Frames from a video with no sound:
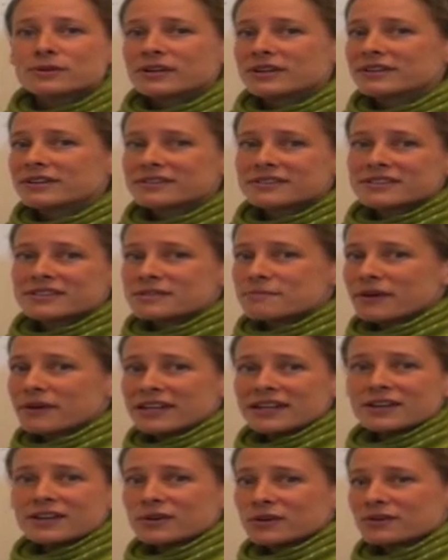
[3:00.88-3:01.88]
or
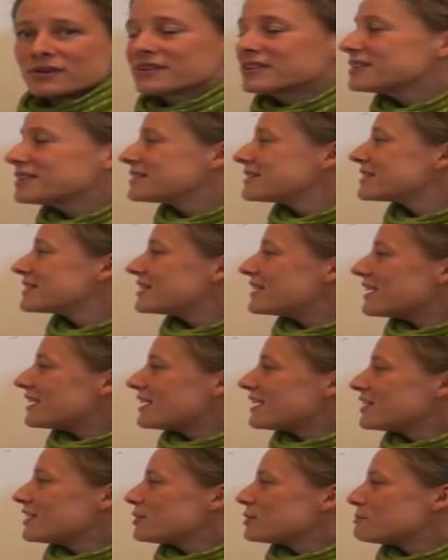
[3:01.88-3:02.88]
depending on
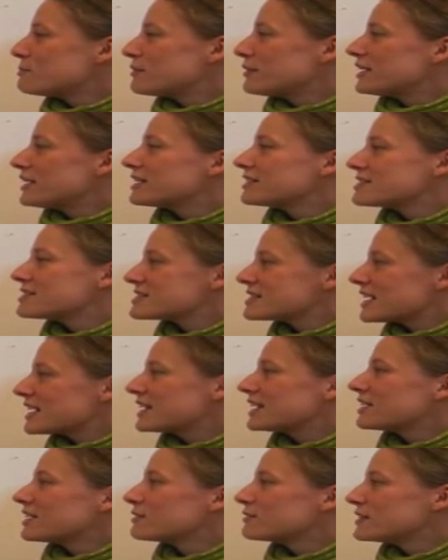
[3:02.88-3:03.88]
your
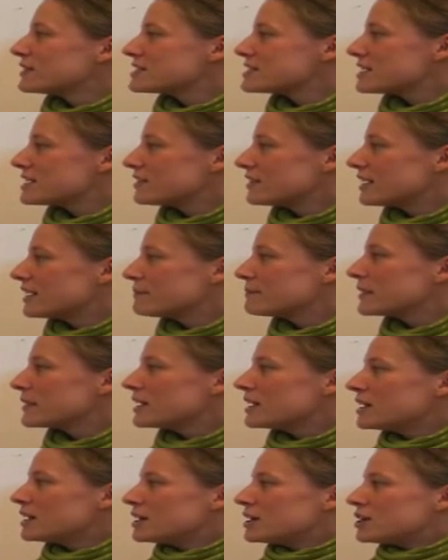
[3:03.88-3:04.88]
pre-understanding of this area,
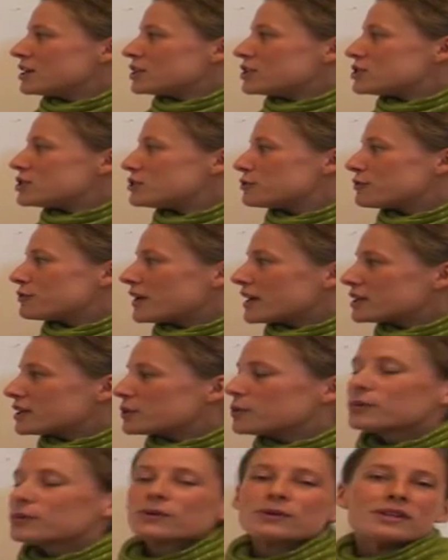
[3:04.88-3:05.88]
to find
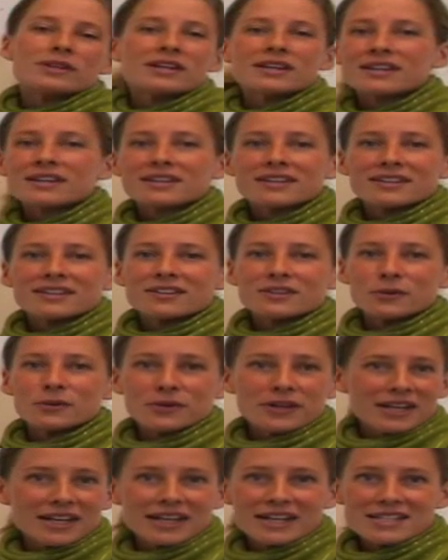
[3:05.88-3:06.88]
all the
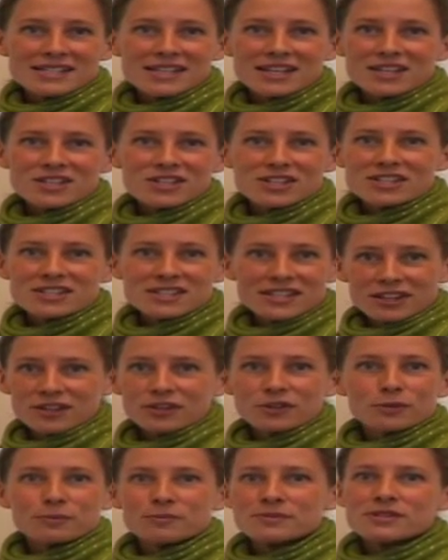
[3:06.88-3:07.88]
organizations and
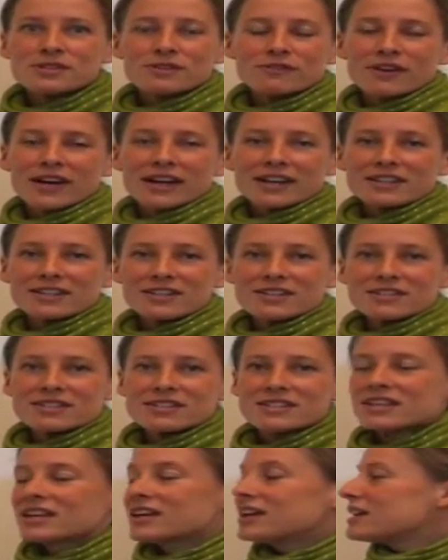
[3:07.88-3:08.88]
groups of
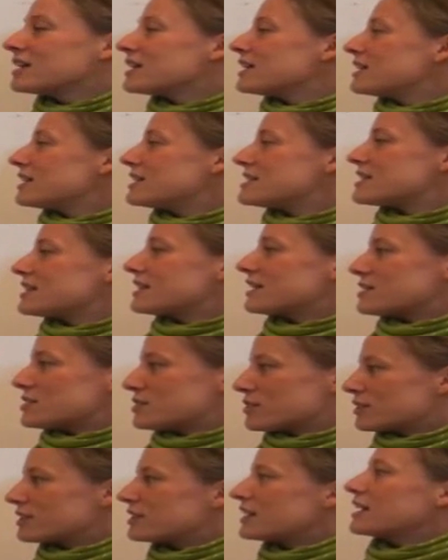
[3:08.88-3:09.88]
actors
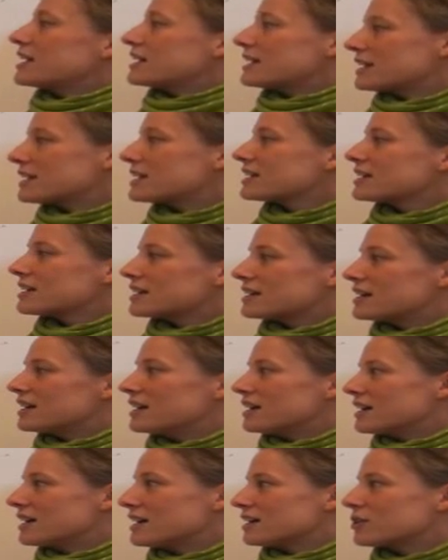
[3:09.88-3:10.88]
that you think
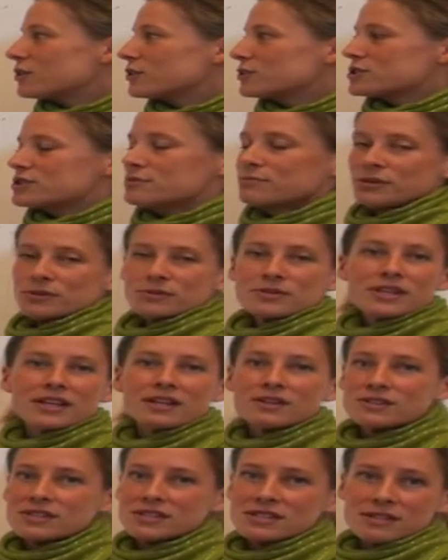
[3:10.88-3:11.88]
contribute to
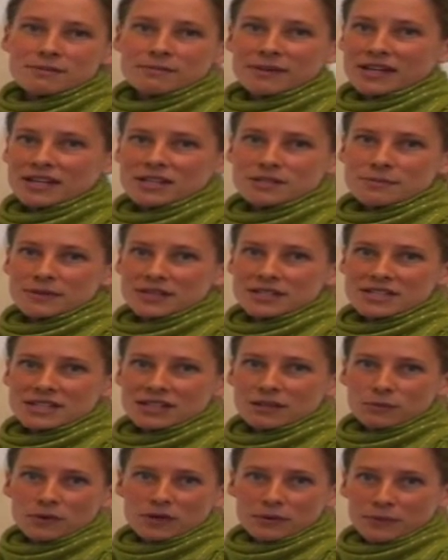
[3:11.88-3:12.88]
ecosystem management
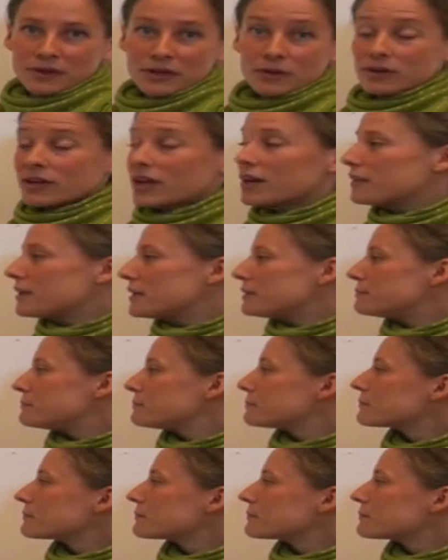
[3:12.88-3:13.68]
in one way or another.